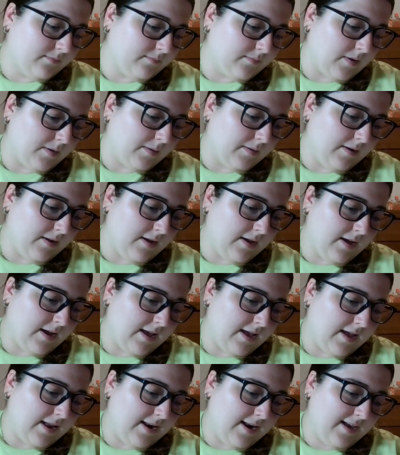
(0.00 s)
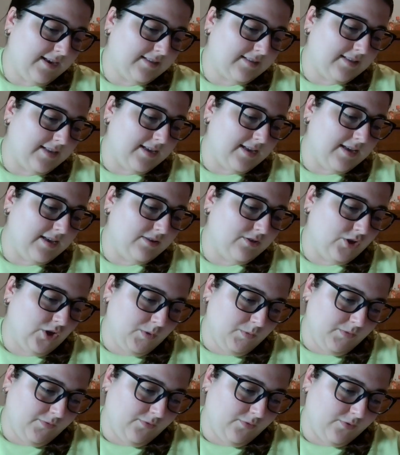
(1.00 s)
And next is a
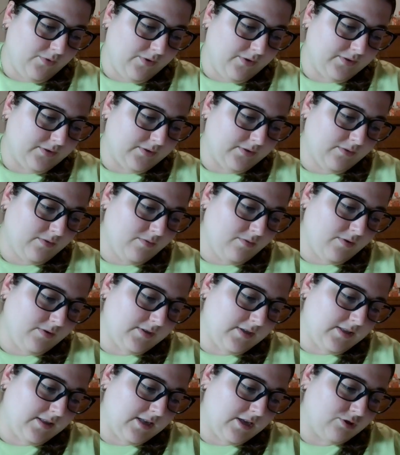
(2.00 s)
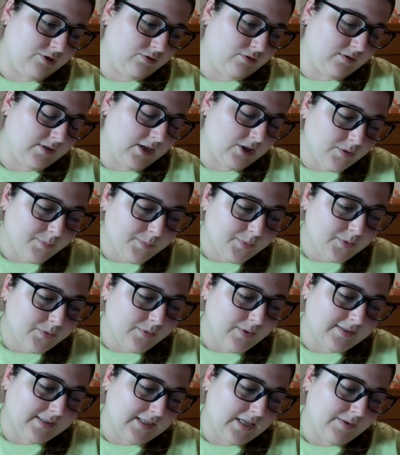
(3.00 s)
normal force, causing the
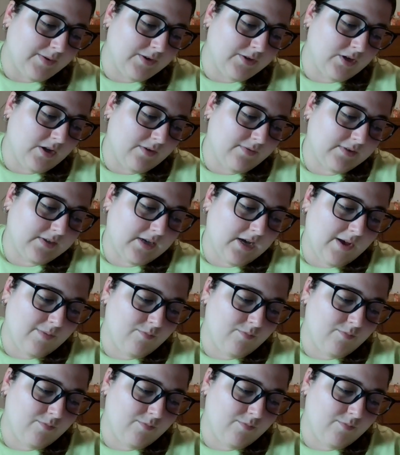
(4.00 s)
centripetal acceleration of a car